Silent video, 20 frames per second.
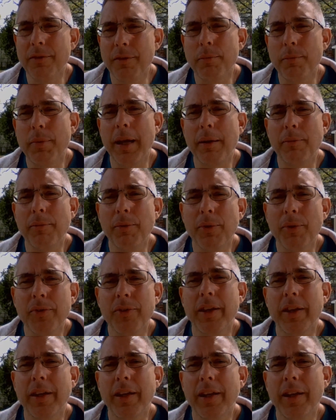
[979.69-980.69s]
a Bible
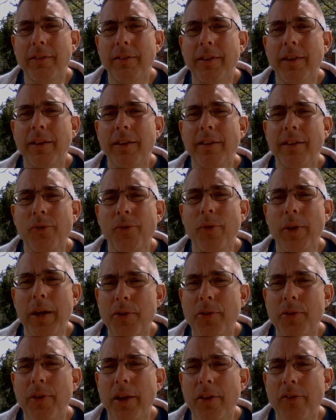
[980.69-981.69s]
study, then that's what I'm
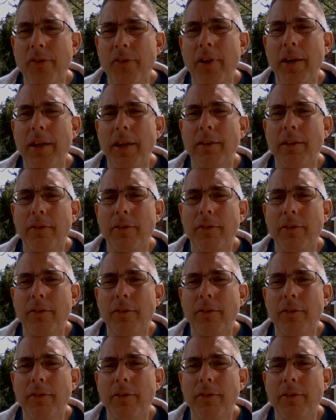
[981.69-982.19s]
interested in.